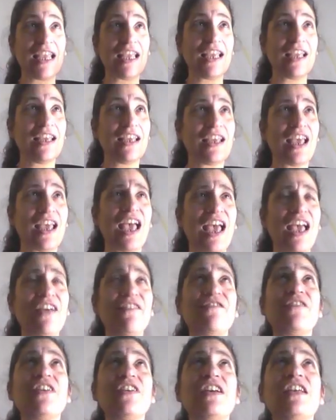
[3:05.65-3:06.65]
Okay, we could
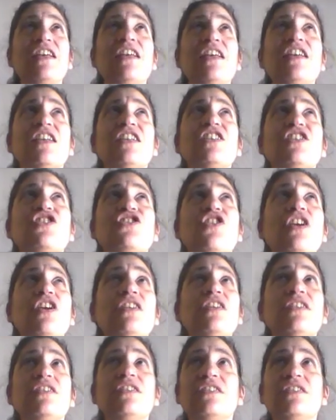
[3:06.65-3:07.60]
call it magic, you know,